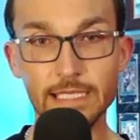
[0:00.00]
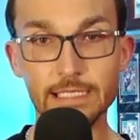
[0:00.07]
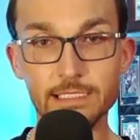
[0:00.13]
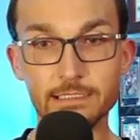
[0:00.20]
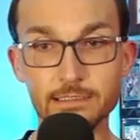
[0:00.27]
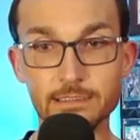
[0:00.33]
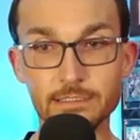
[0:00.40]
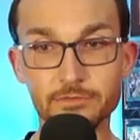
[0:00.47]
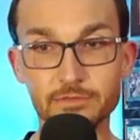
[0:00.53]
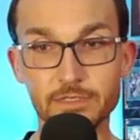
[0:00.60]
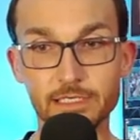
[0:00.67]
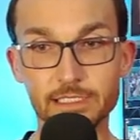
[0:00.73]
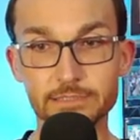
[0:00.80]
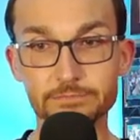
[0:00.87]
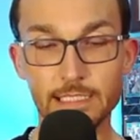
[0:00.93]
and if
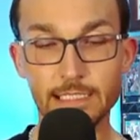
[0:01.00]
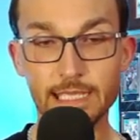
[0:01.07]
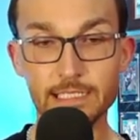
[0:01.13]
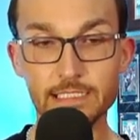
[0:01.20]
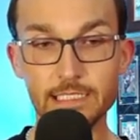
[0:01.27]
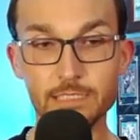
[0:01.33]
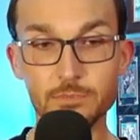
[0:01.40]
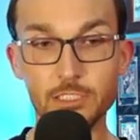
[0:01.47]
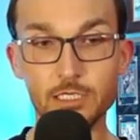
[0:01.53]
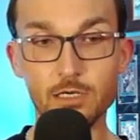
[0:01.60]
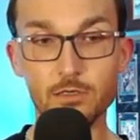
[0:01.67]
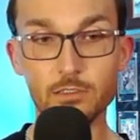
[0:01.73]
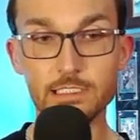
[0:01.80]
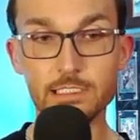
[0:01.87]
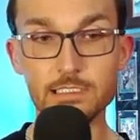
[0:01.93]
I can't keep it
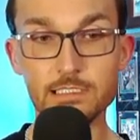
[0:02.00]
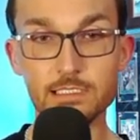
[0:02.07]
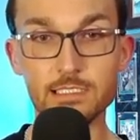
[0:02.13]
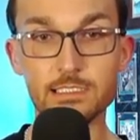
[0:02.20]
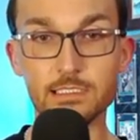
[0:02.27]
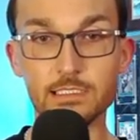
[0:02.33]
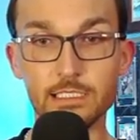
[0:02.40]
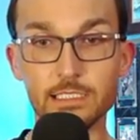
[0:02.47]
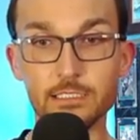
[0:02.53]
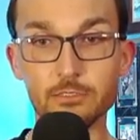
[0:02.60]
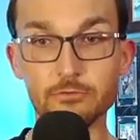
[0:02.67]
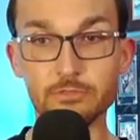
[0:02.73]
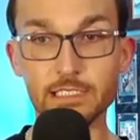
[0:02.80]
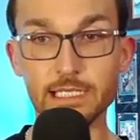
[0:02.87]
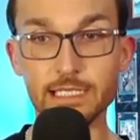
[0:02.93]
going consistently
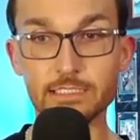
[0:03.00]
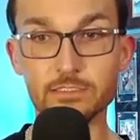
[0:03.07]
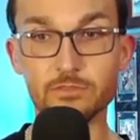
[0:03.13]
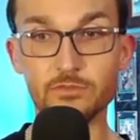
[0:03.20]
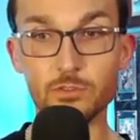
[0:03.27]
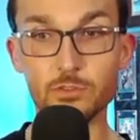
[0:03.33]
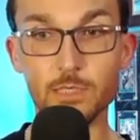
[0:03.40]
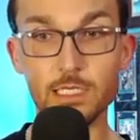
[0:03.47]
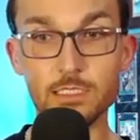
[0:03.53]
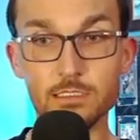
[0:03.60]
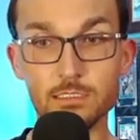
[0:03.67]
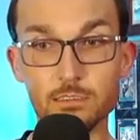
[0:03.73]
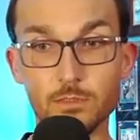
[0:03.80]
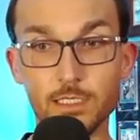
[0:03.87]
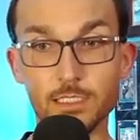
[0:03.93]
over the next few
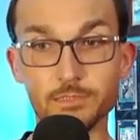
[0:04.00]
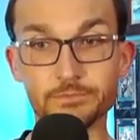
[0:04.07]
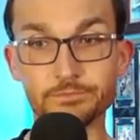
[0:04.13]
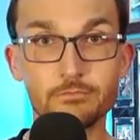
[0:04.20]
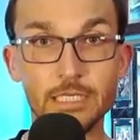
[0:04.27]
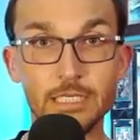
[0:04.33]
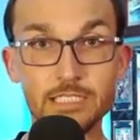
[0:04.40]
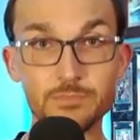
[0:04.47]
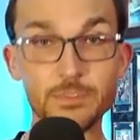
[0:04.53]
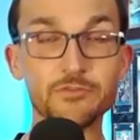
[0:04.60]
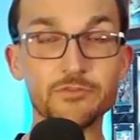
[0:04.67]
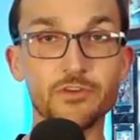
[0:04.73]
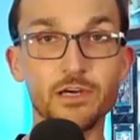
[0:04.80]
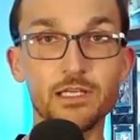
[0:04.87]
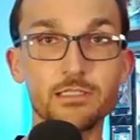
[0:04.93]
months, well, it's
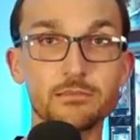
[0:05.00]
been fun,